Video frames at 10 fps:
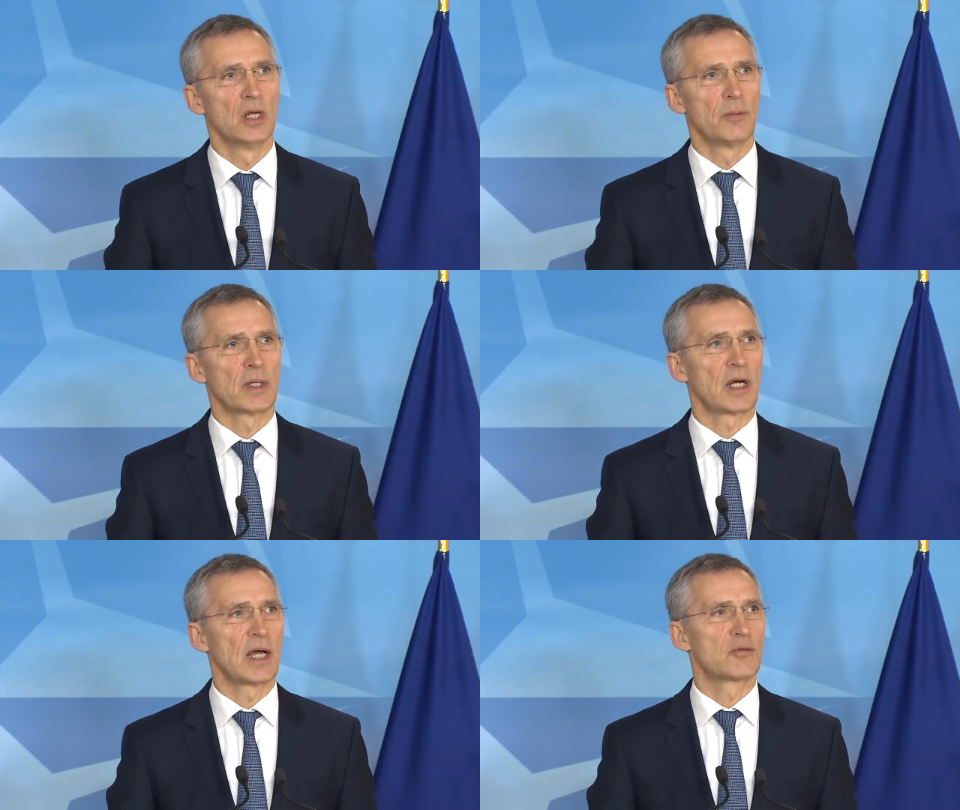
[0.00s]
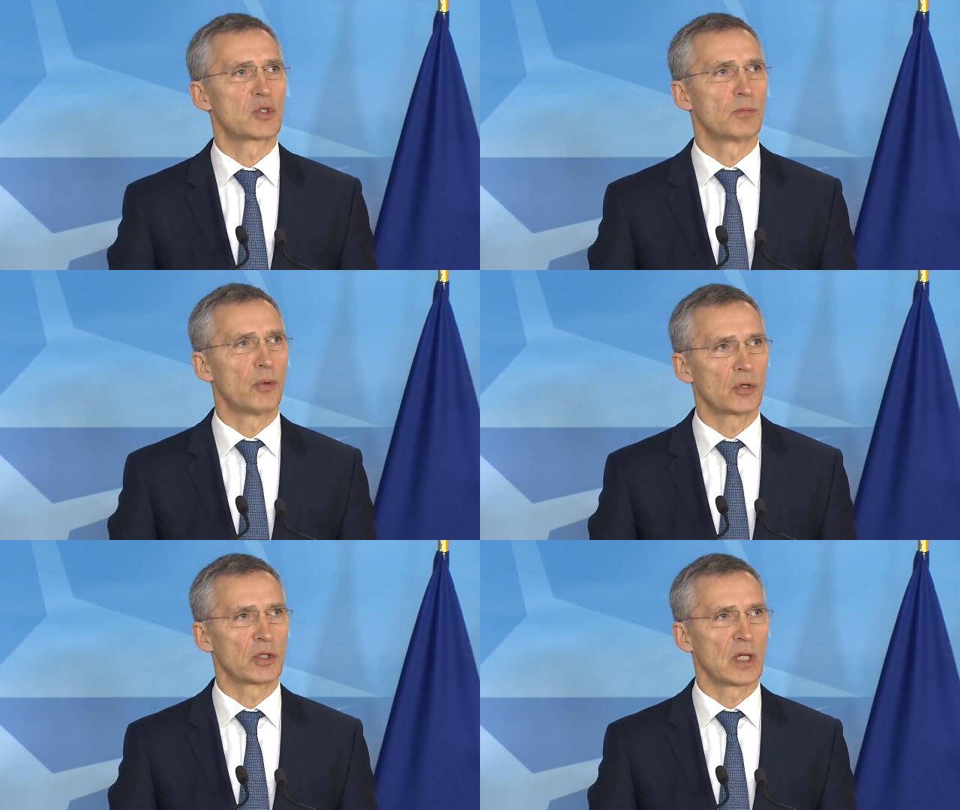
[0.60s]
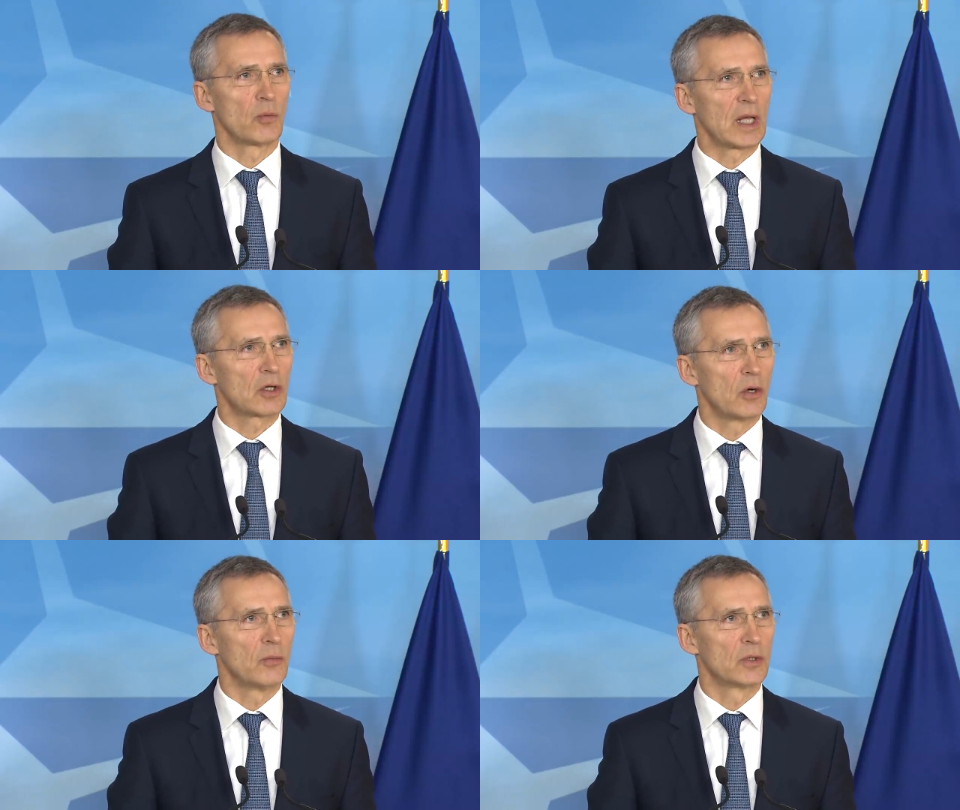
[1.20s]
but I have supported and
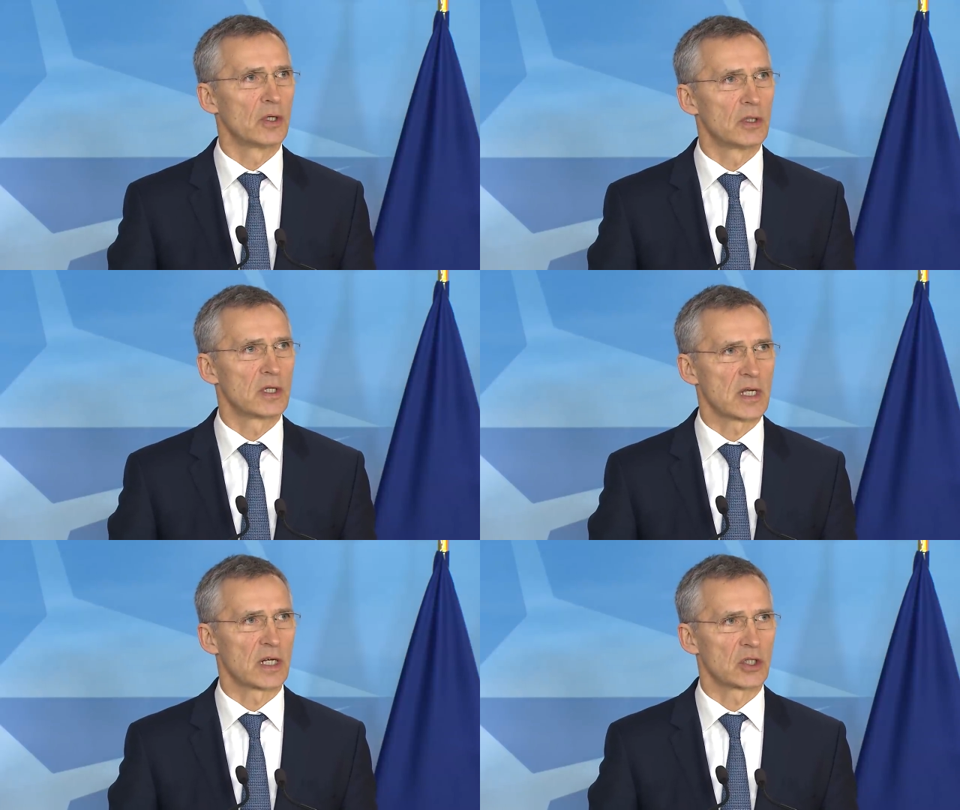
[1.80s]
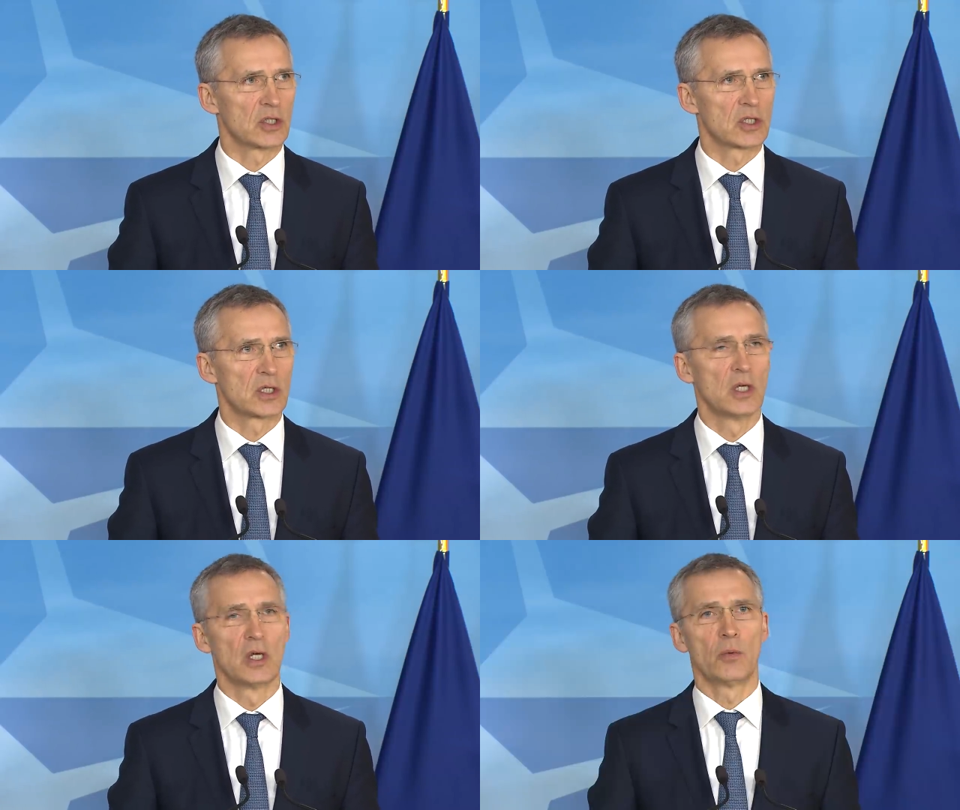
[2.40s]
welcomed the sanctions.